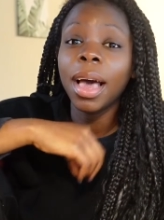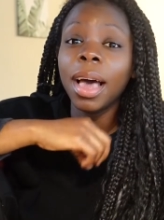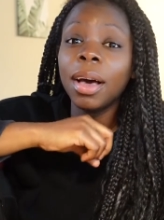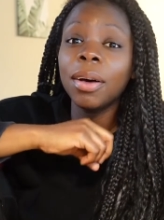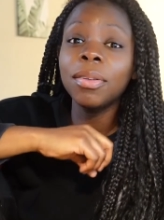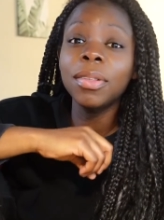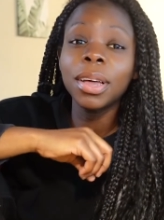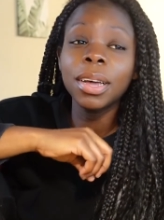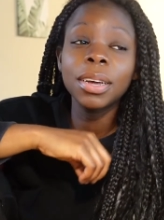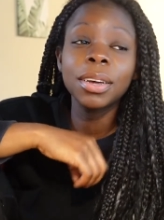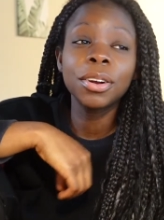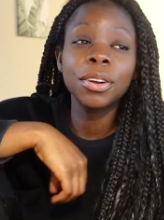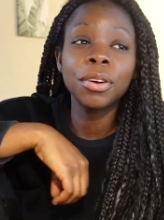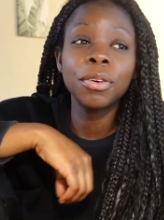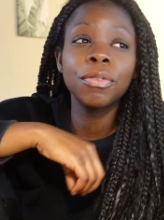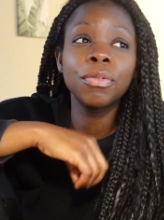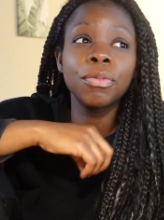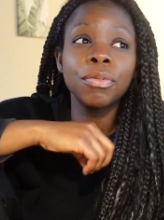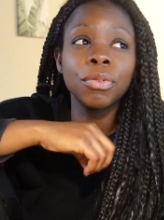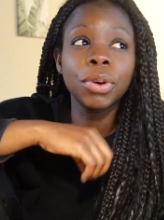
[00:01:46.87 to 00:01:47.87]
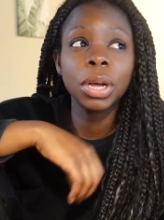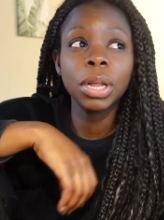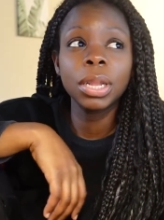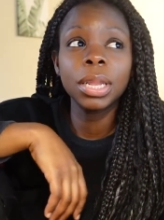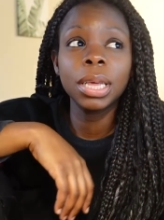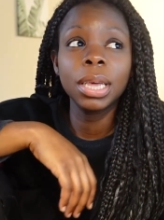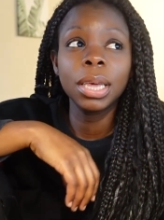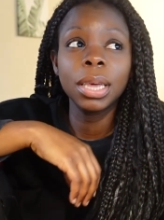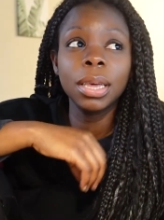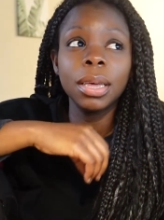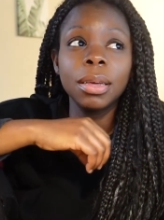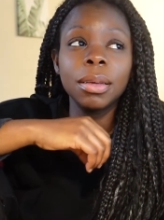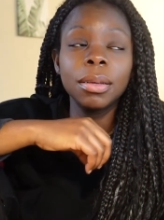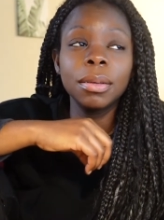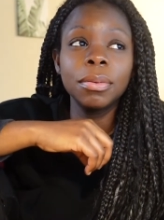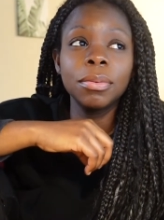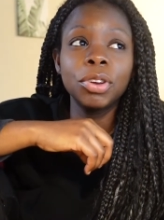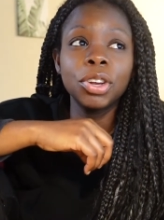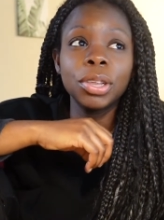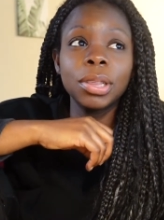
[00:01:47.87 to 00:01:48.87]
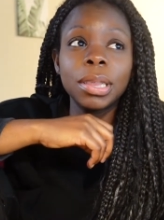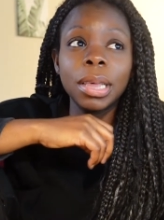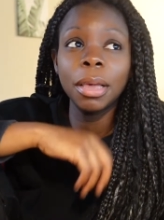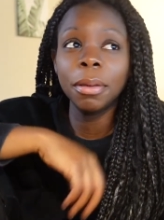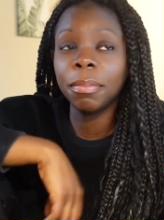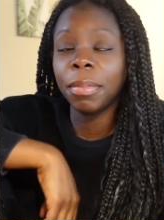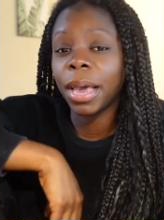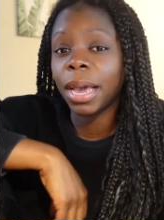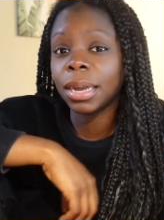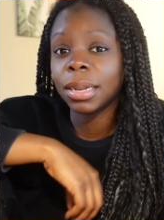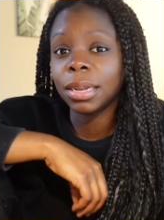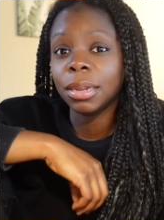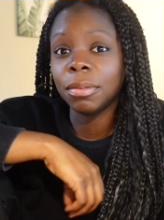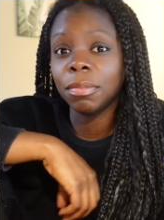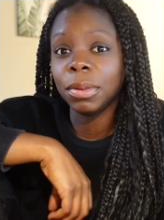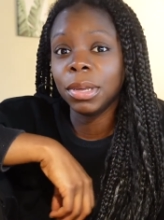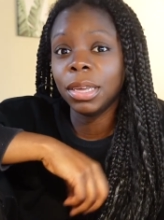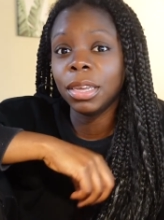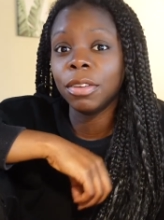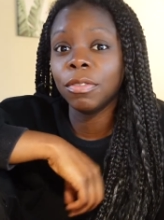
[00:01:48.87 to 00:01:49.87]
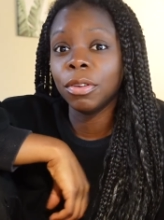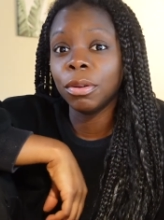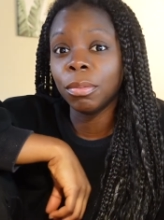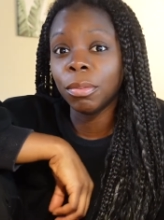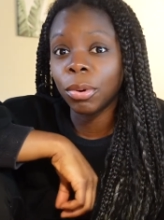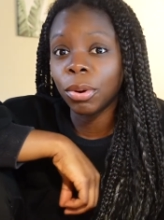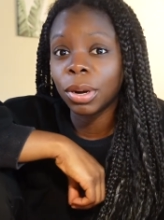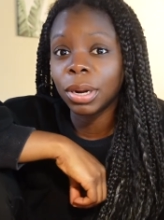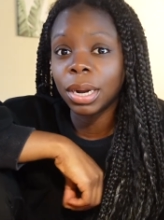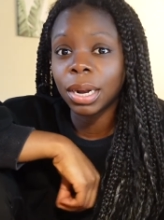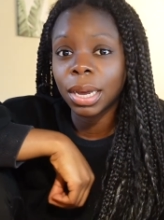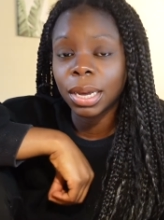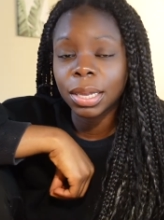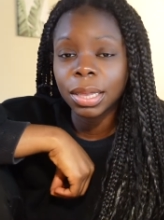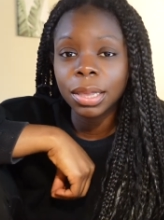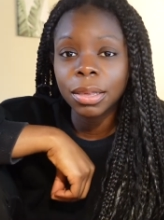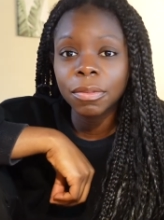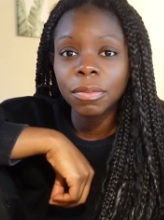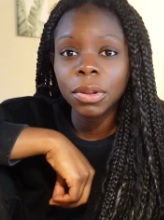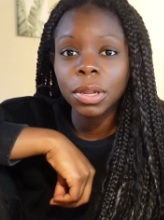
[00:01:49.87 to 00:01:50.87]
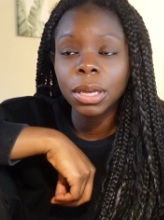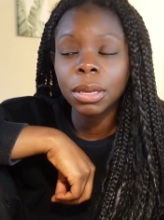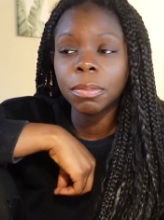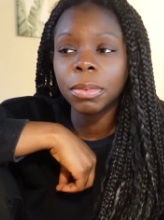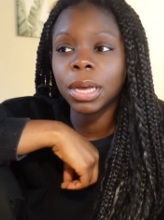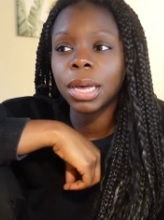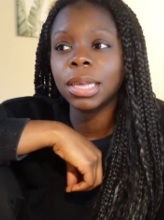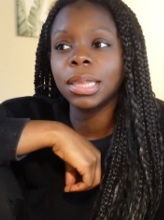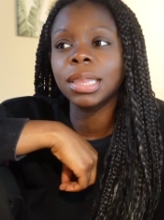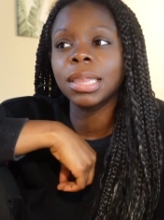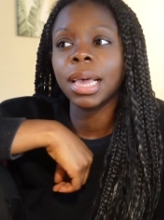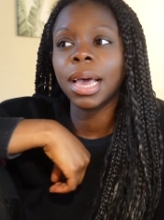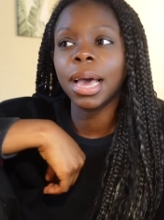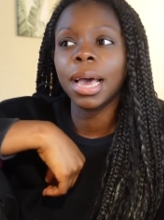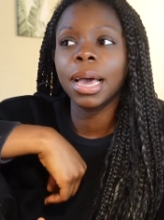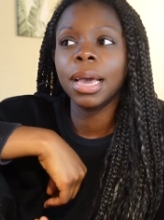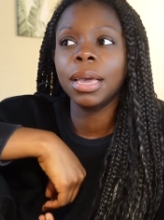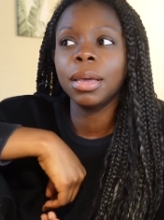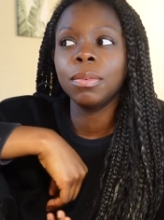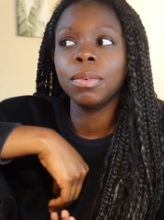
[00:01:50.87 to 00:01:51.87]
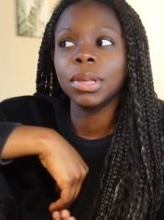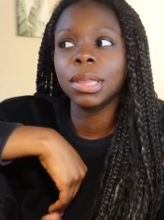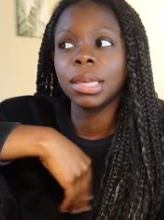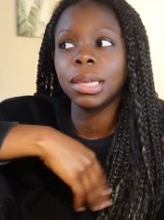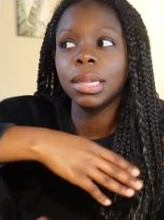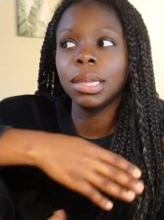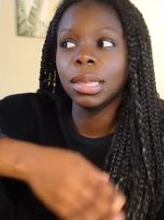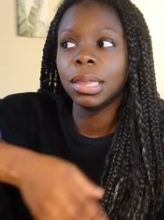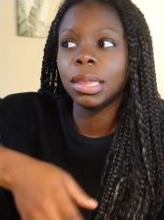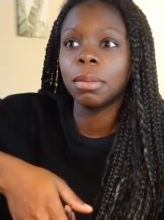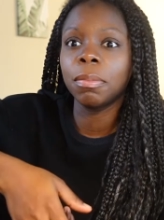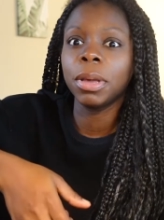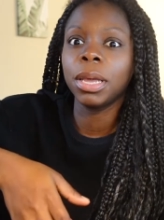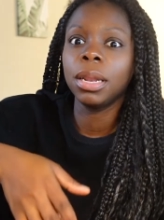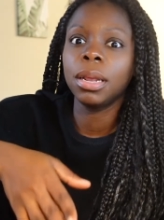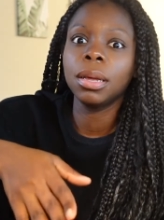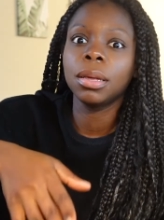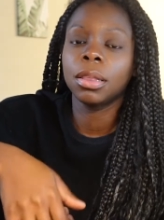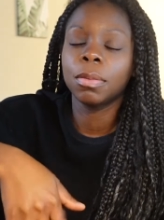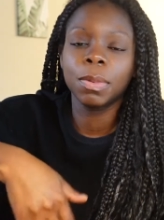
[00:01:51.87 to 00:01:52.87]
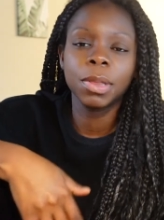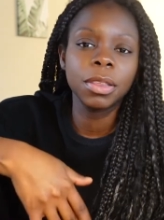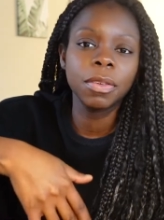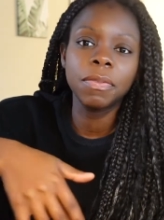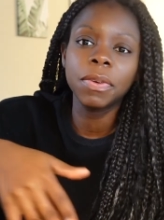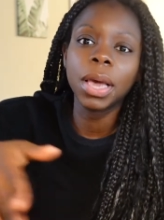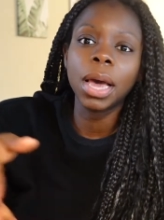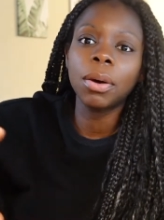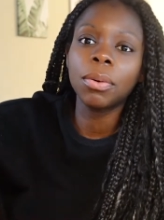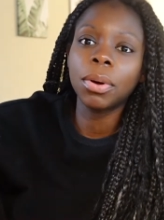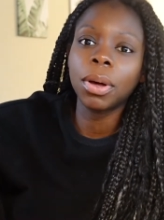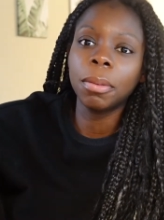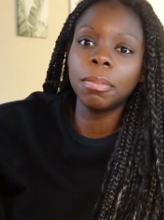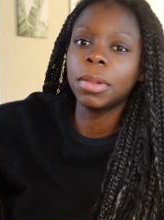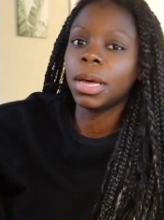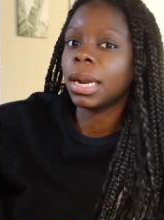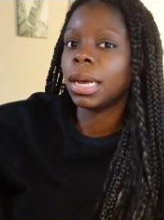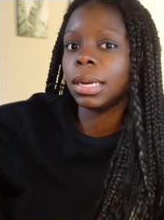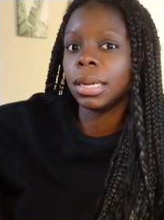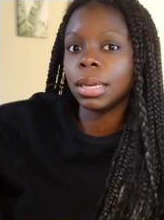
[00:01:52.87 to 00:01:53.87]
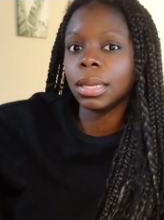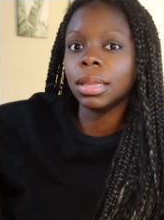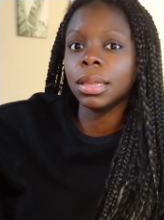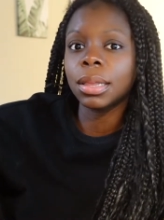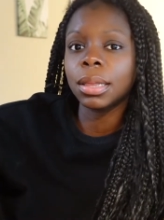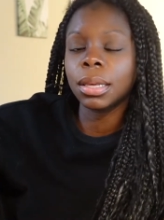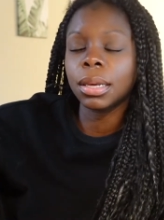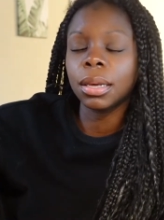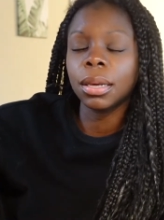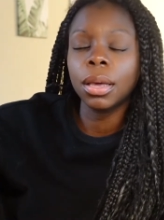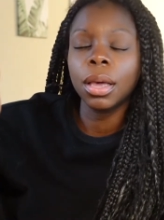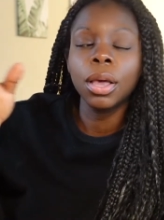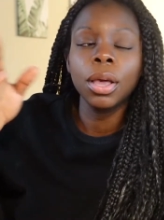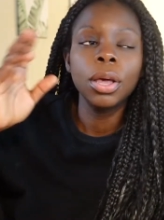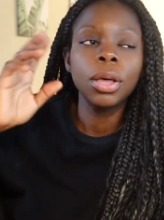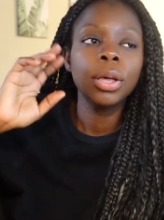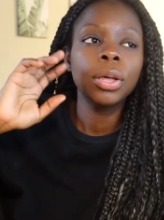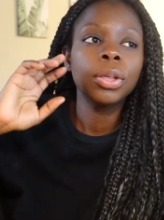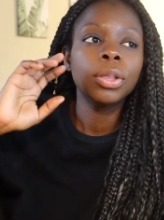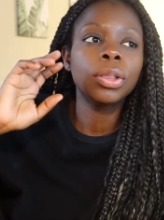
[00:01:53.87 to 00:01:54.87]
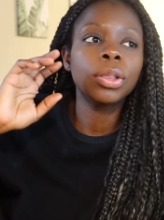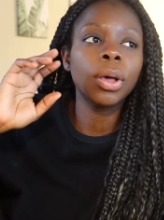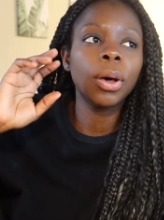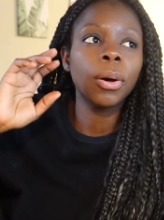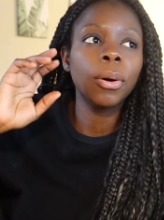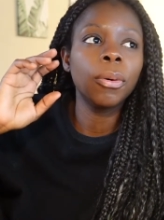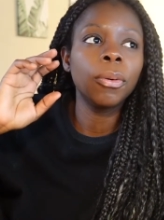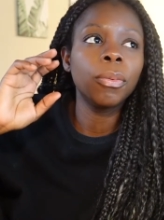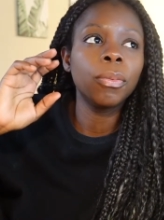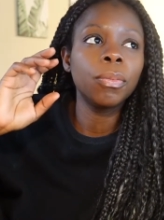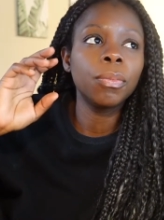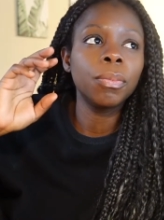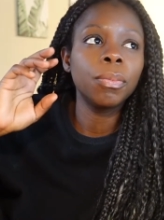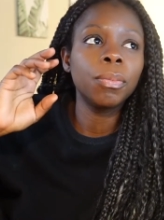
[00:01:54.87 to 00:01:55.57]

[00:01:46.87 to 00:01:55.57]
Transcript: how that could have really just impacted me even more negatively because I was anticipating a specific outcome that I didn't see. So